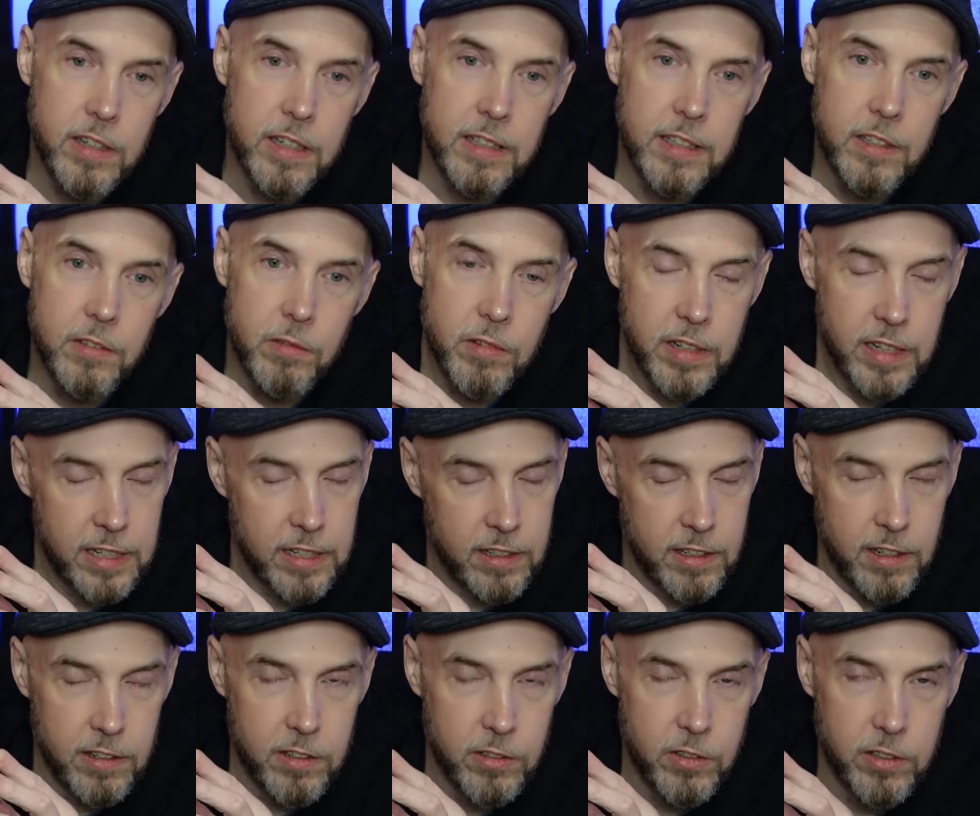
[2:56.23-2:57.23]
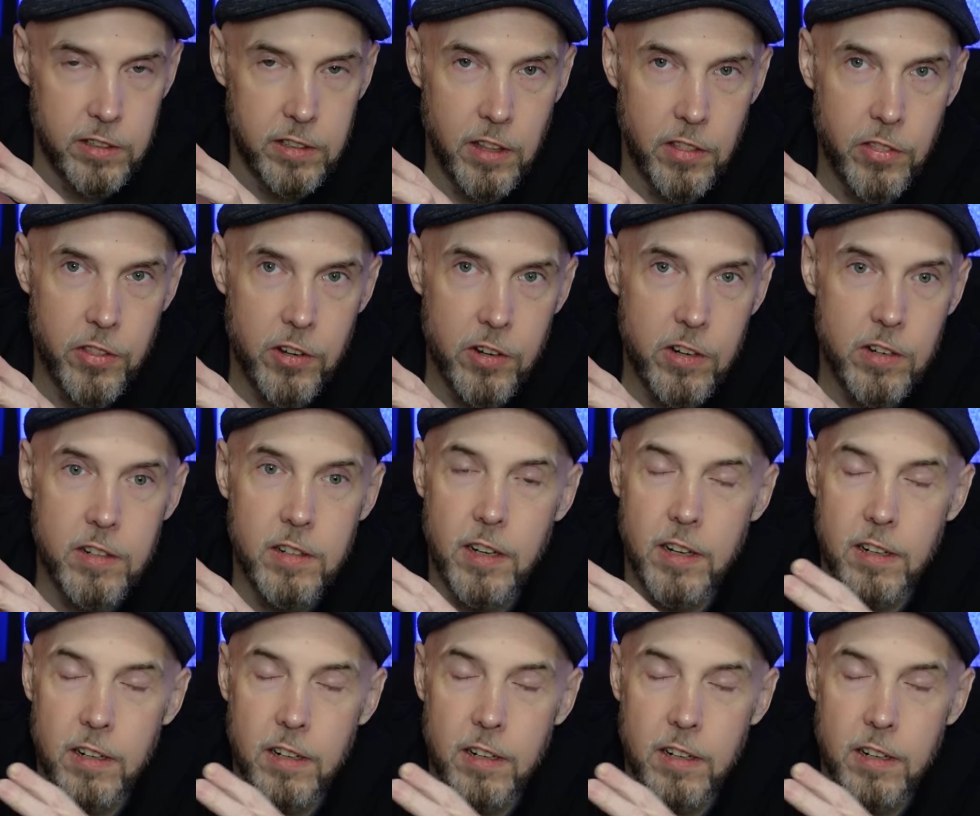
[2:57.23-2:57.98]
and then Rene Cardona III